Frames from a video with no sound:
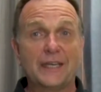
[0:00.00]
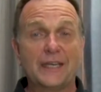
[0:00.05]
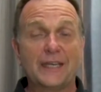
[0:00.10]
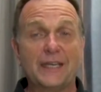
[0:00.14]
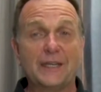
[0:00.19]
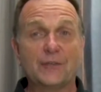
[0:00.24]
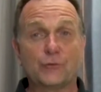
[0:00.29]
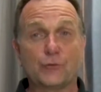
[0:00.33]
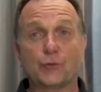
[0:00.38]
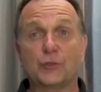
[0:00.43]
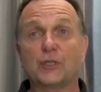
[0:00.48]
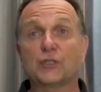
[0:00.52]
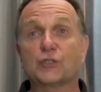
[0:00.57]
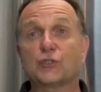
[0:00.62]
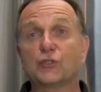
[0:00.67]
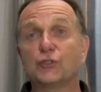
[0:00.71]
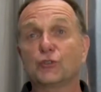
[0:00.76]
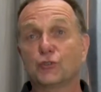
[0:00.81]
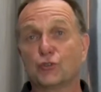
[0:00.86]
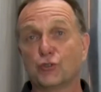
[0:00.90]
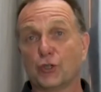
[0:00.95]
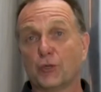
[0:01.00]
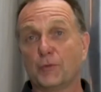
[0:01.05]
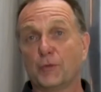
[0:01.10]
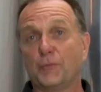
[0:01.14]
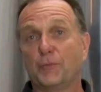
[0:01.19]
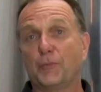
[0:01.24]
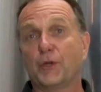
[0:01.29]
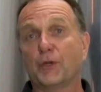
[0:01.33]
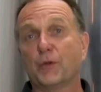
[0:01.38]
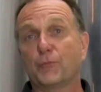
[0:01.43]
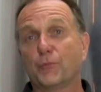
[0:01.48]
And it's traditional German
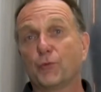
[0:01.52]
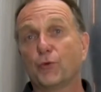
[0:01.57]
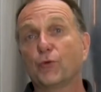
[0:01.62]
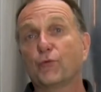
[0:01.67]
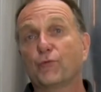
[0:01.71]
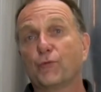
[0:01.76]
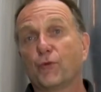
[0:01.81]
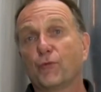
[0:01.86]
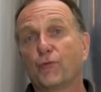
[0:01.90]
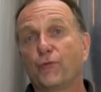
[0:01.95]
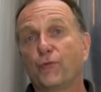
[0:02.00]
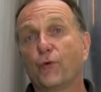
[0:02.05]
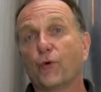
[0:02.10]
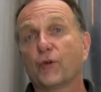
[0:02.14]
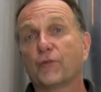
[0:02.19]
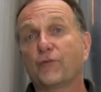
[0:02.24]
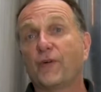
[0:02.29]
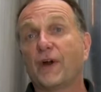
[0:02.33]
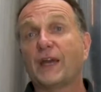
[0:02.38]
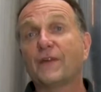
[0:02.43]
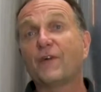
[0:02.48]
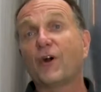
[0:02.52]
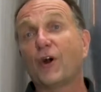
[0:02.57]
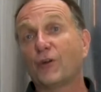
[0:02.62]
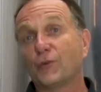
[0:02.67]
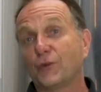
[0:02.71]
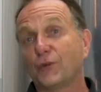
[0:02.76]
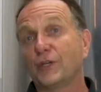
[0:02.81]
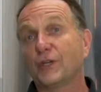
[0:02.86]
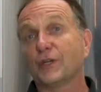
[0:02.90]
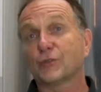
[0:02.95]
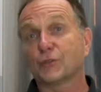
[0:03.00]
beer brewed for 400 or
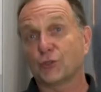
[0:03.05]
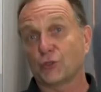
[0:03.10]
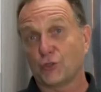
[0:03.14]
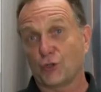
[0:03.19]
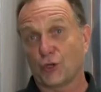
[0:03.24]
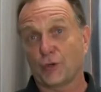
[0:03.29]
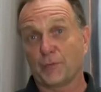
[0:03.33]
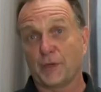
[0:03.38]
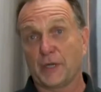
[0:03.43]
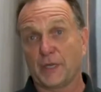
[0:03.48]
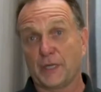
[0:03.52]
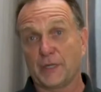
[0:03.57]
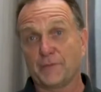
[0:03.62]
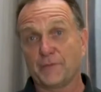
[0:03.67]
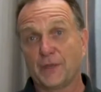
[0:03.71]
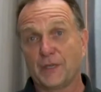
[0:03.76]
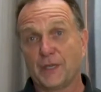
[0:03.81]
500 years in Germany.